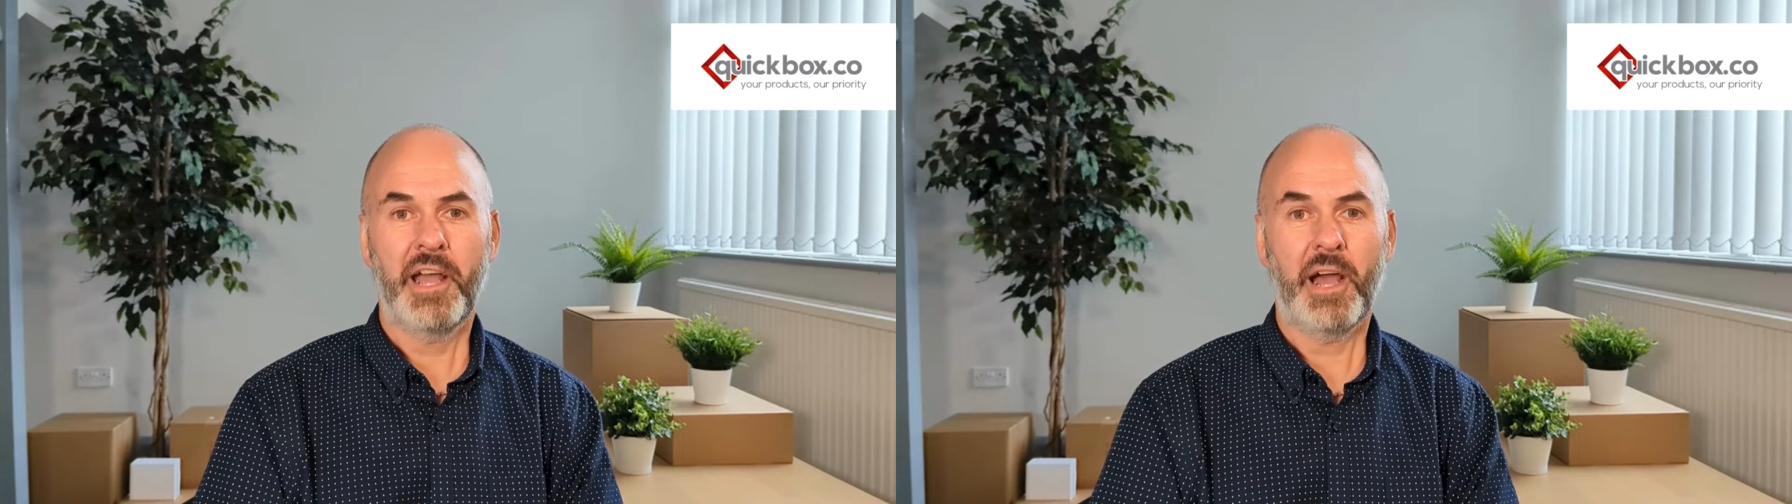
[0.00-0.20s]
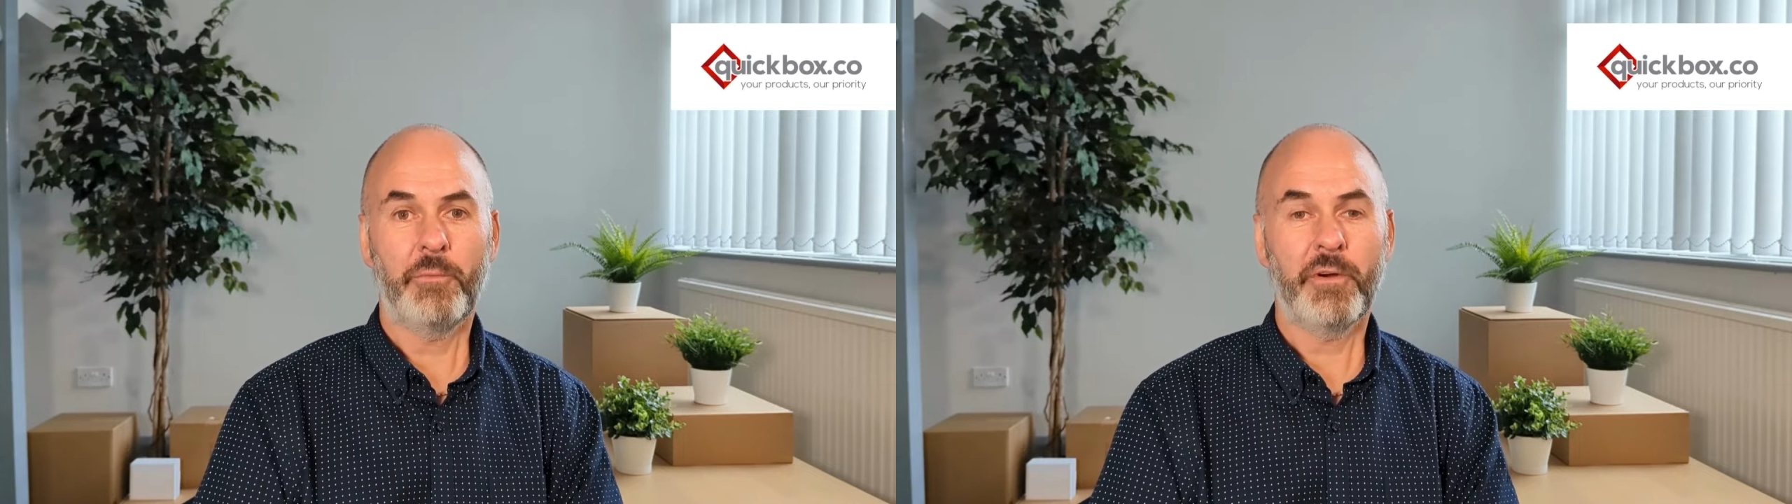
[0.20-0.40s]

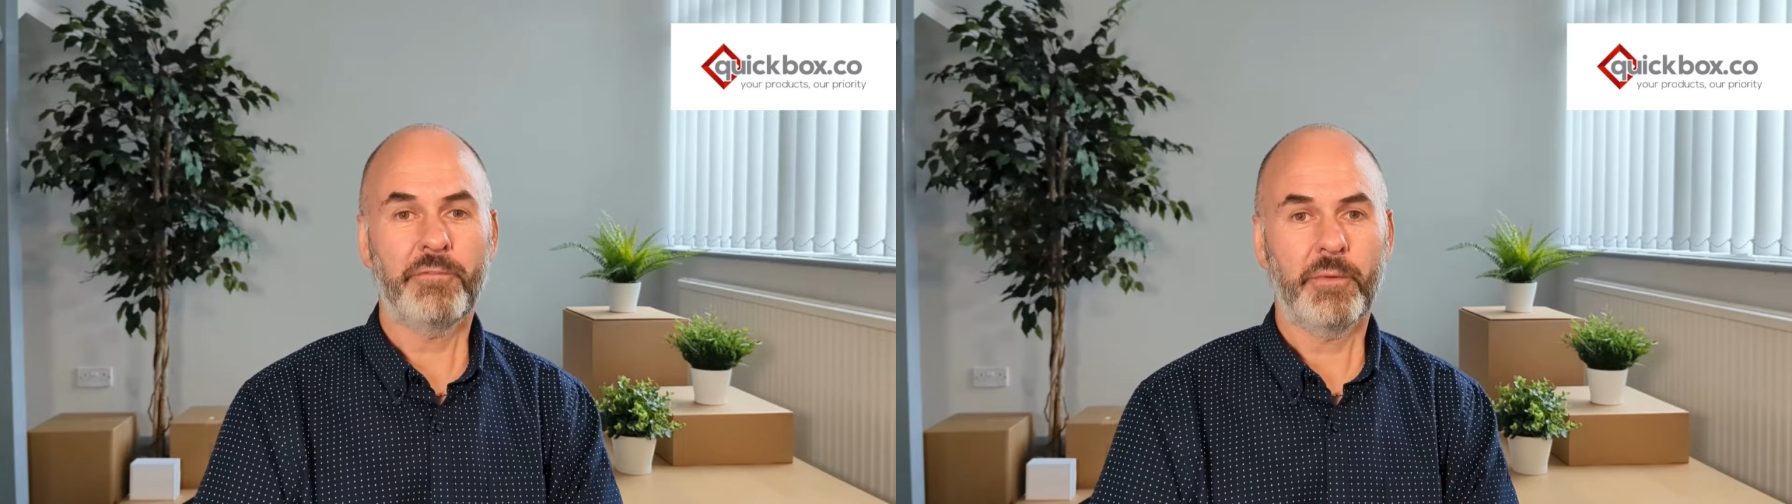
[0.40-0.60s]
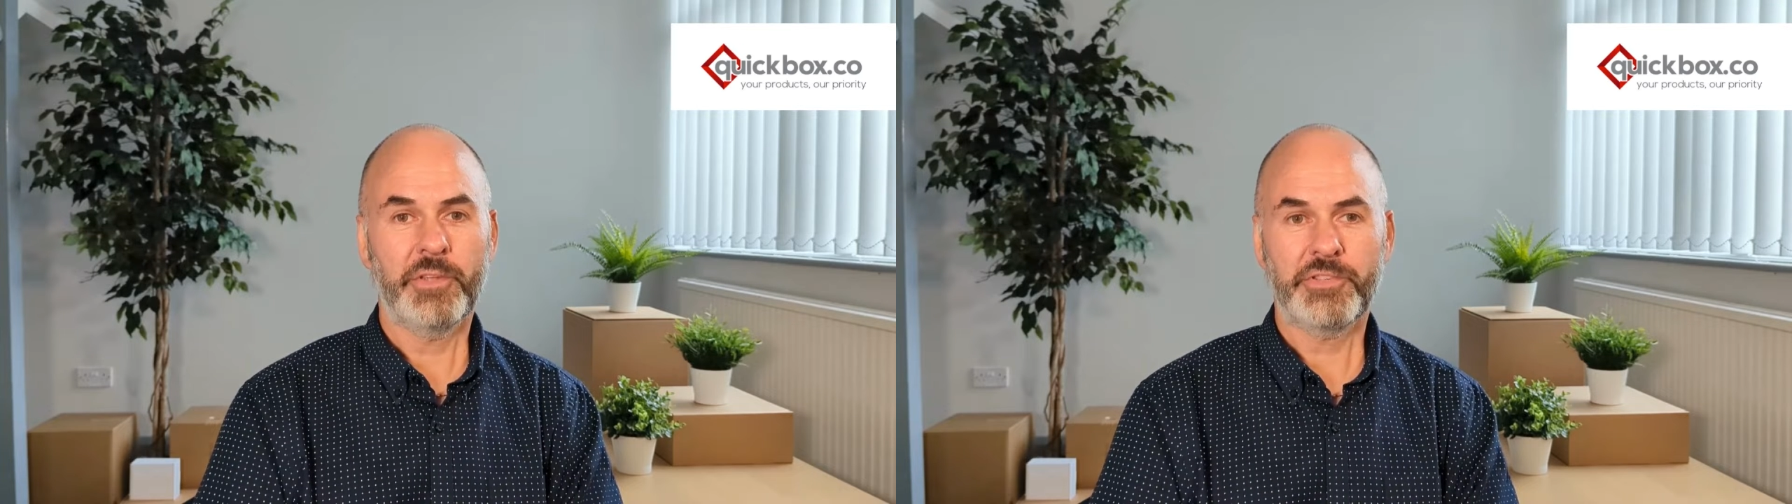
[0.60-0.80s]
and one
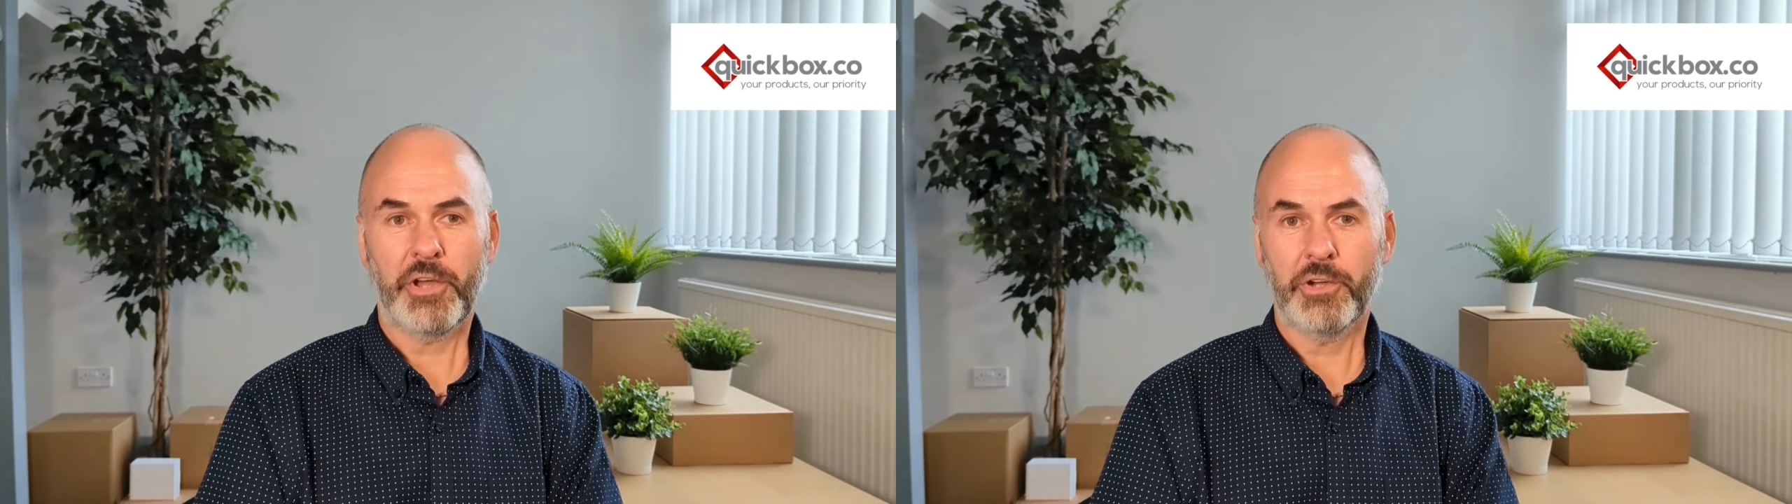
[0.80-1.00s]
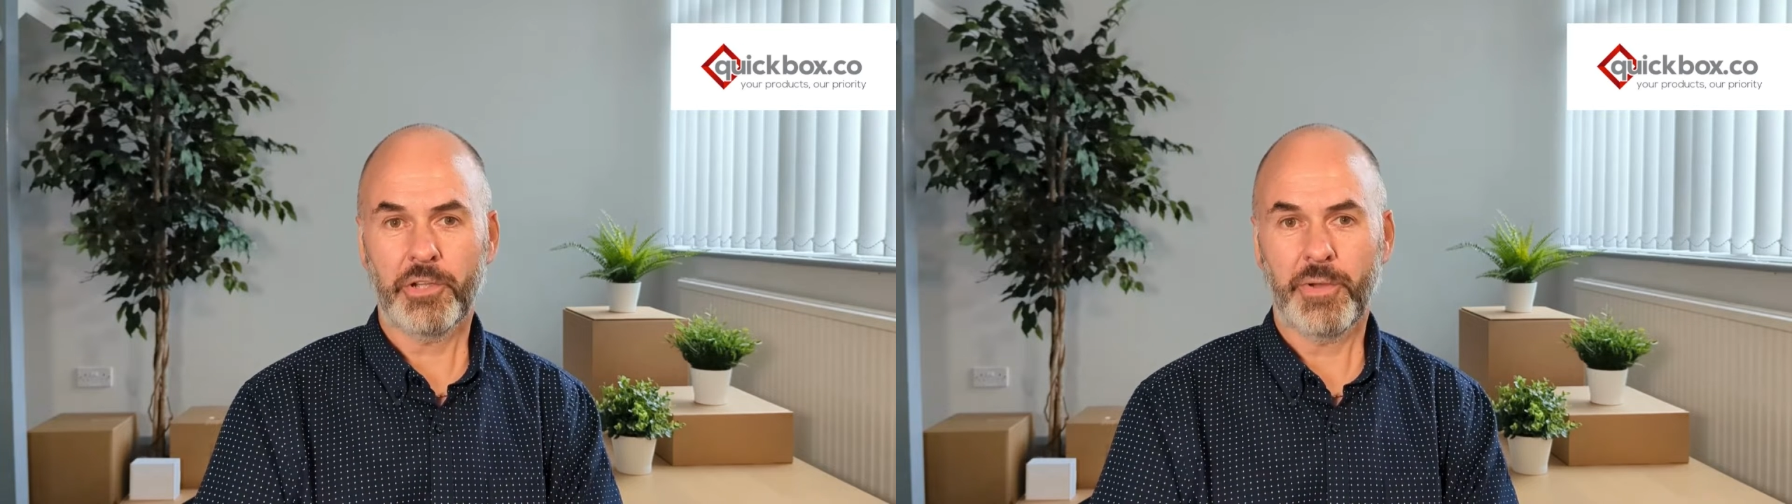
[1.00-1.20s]
from the
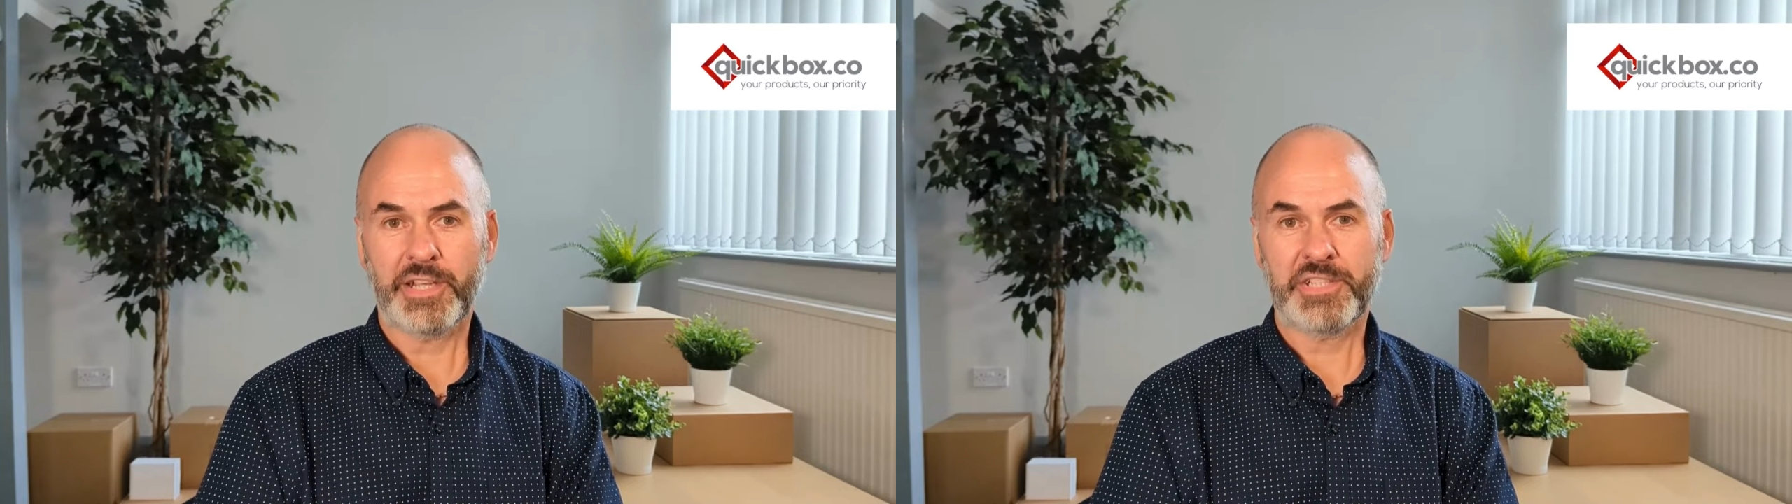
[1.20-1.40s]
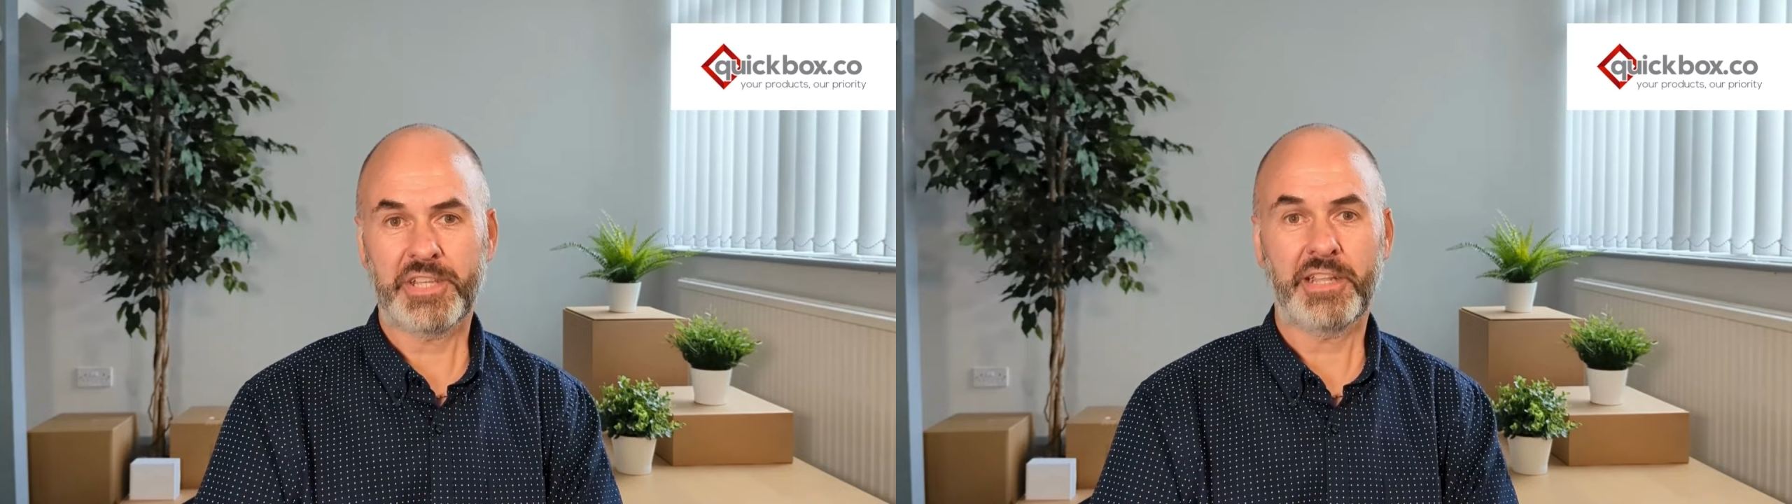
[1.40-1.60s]
dog who
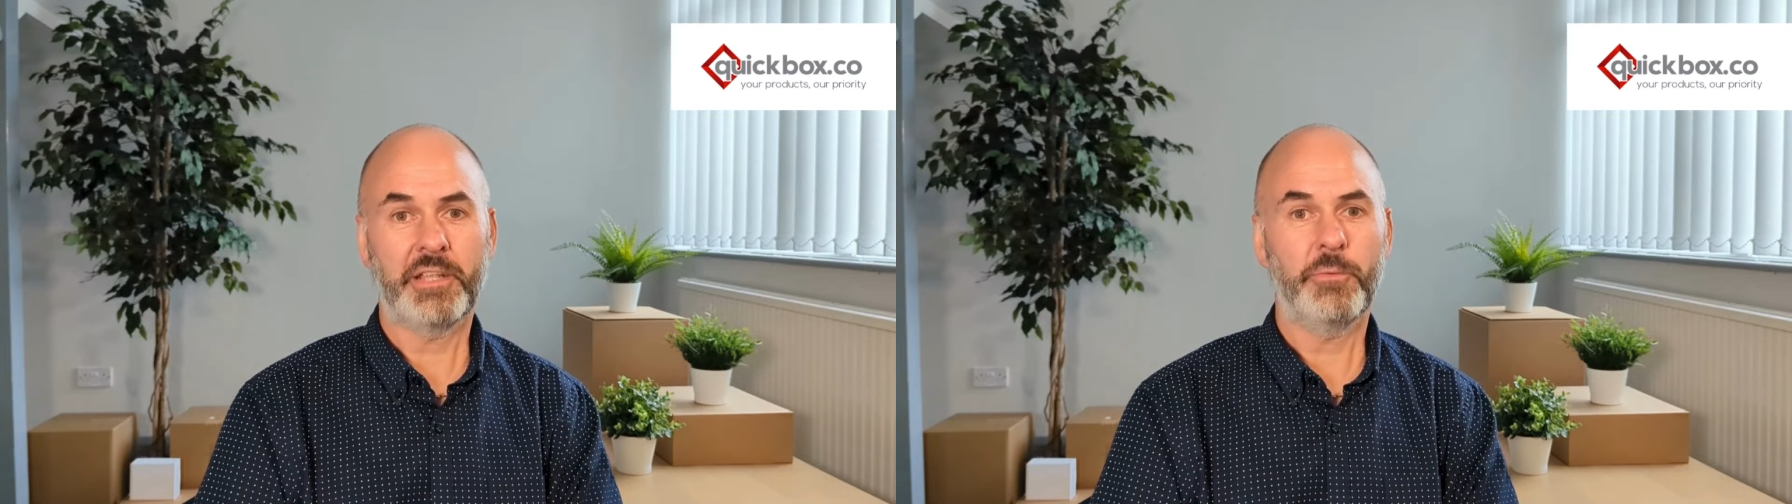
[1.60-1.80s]
accidentally